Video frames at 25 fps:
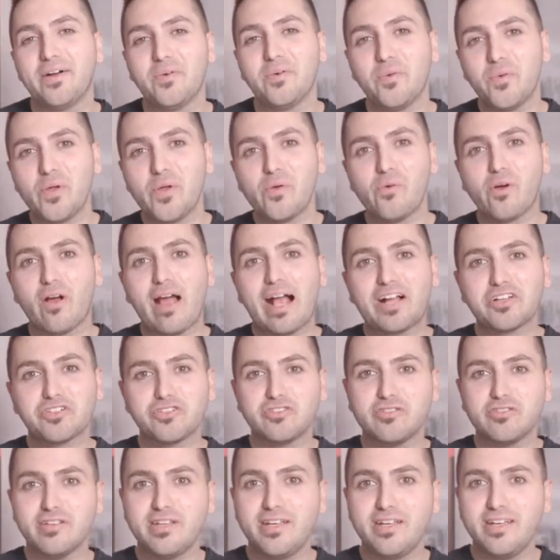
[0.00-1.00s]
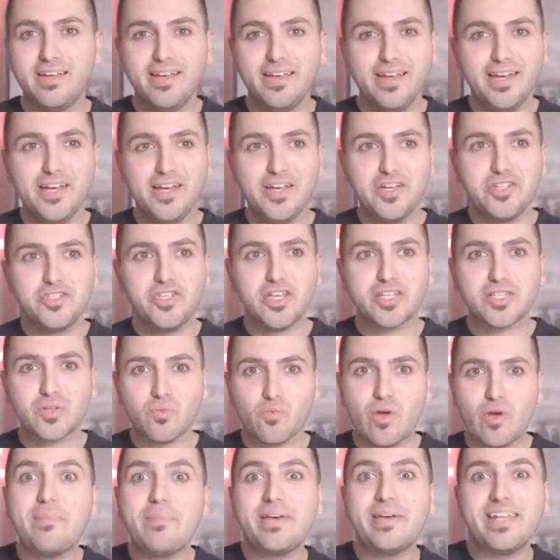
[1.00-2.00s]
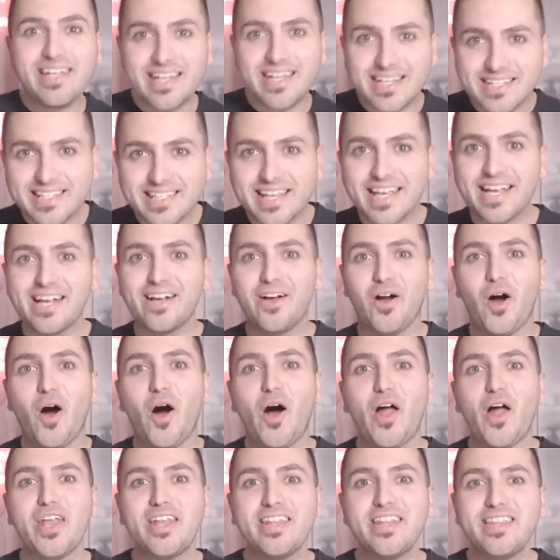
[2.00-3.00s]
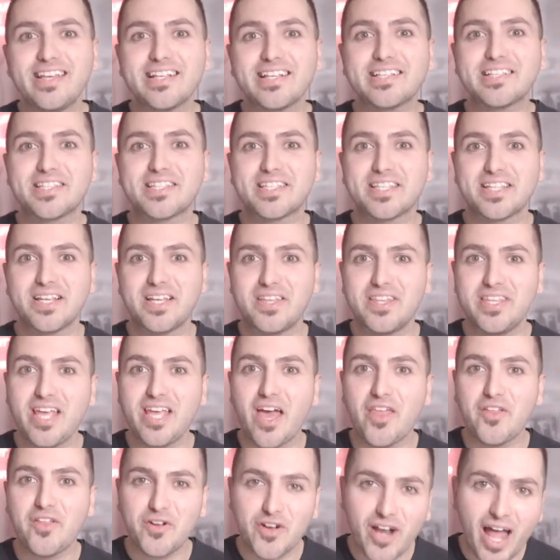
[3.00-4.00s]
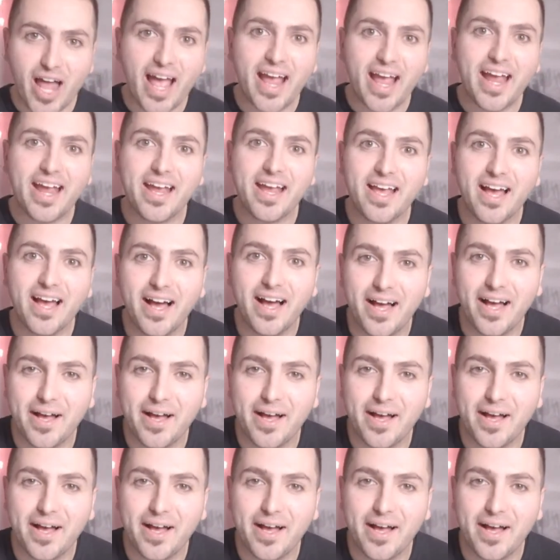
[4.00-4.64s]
We were actually just reminiscing on this the other night.